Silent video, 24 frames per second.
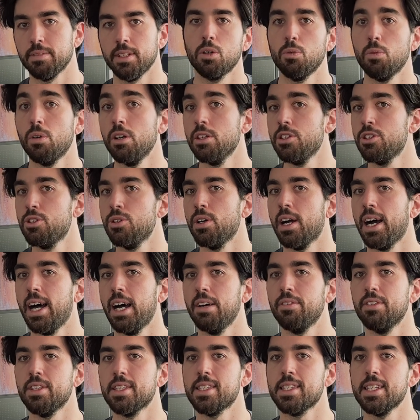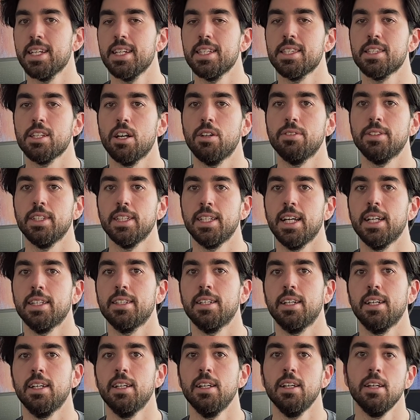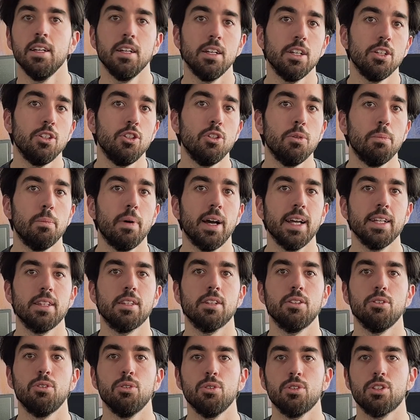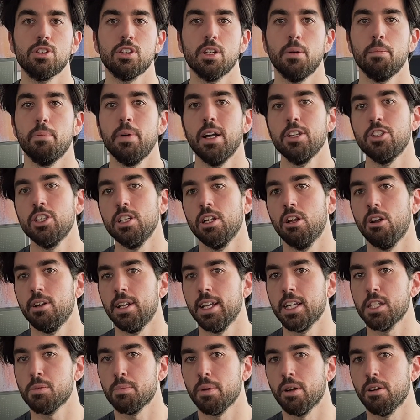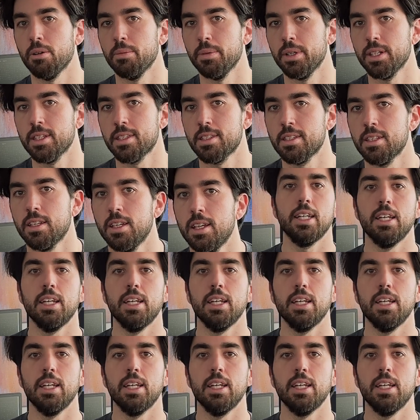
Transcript: Once you have a sense of the data, you might do some machine learning experiments.